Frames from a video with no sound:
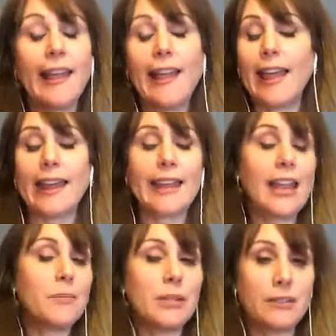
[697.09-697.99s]
and I can't
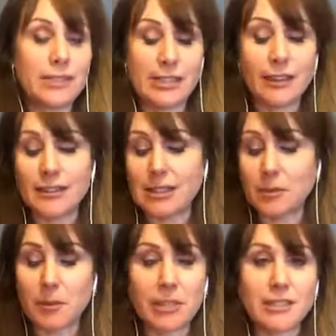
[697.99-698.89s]
believe he said this to me
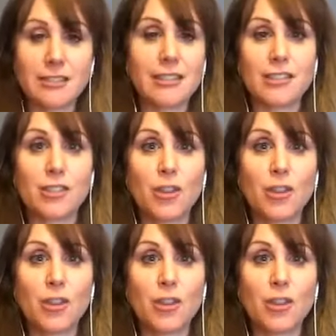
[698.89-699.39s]
because it's like so